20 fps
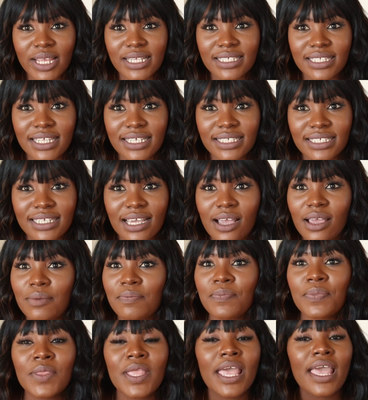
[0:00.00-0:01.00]
rands this
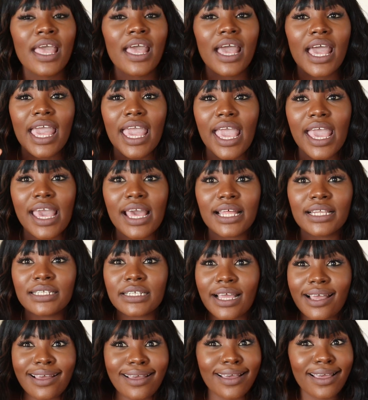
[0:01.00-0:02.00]
time,
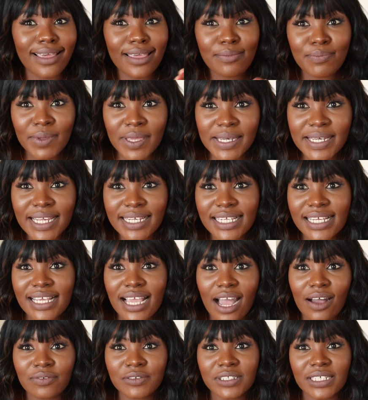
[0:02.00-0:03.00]
and
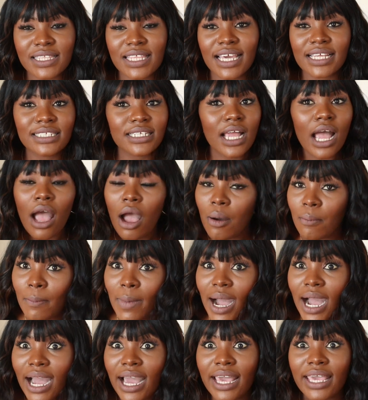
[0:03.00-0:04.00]
immediately after that
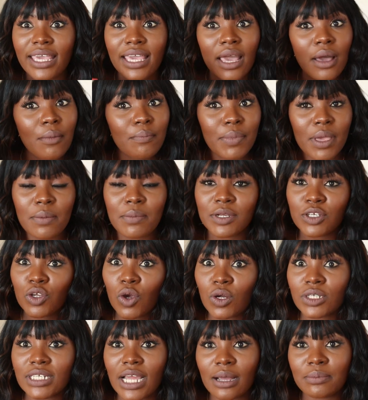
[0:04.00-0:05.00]
my payment
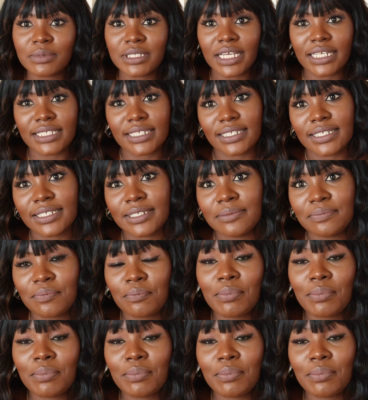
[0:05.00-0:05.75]
got updated.